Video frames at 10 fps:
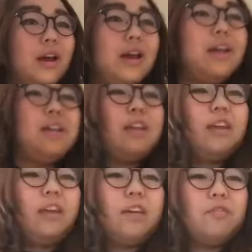I
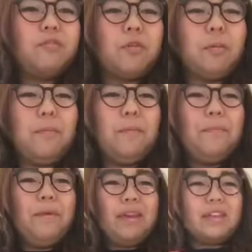have
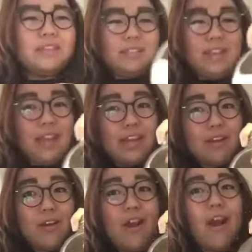biggest
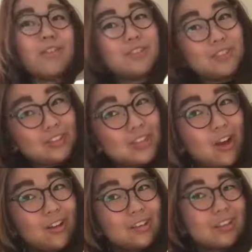thing a
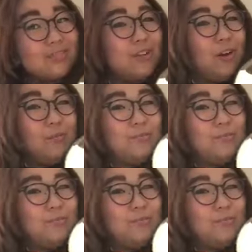salt. no